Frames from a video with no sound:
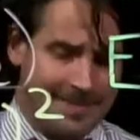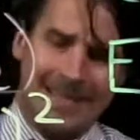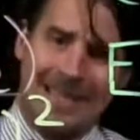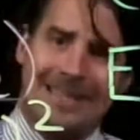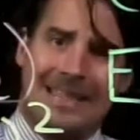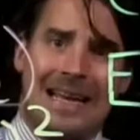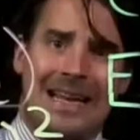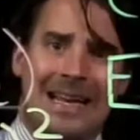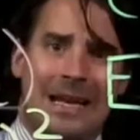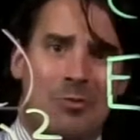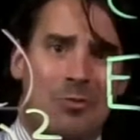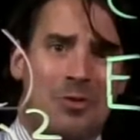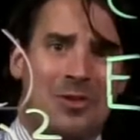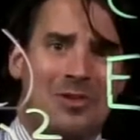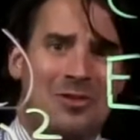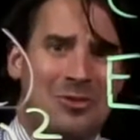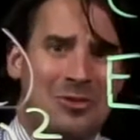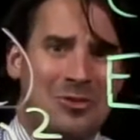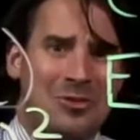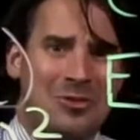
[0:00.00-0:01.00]
Is that equal
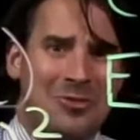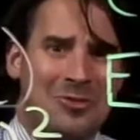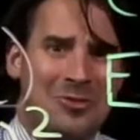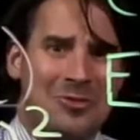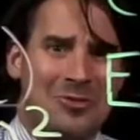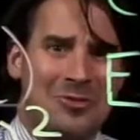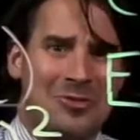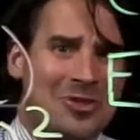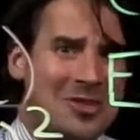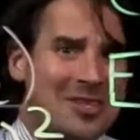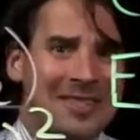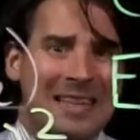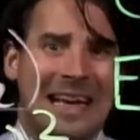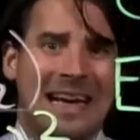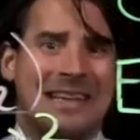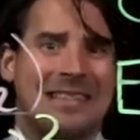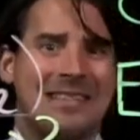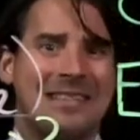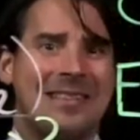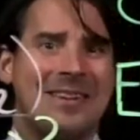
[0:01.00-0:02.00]
to just
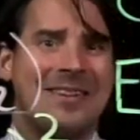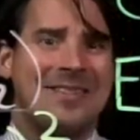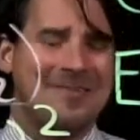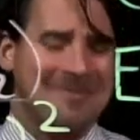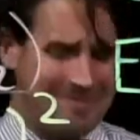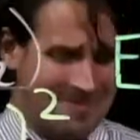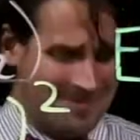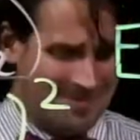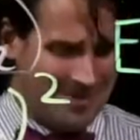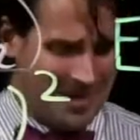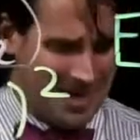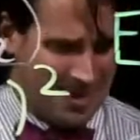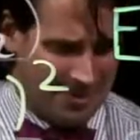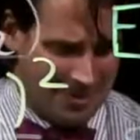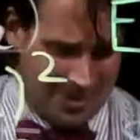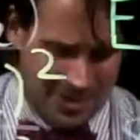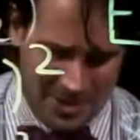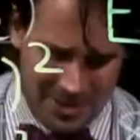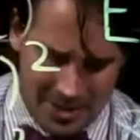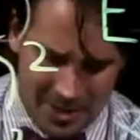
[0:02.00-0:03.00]
x alone?
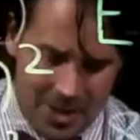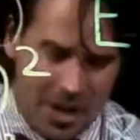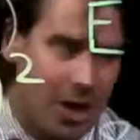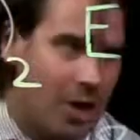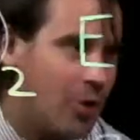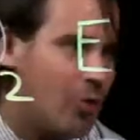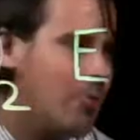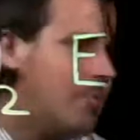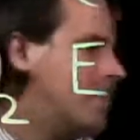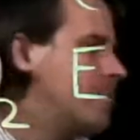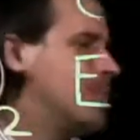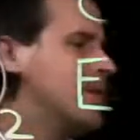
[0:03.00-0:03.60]
Well, no.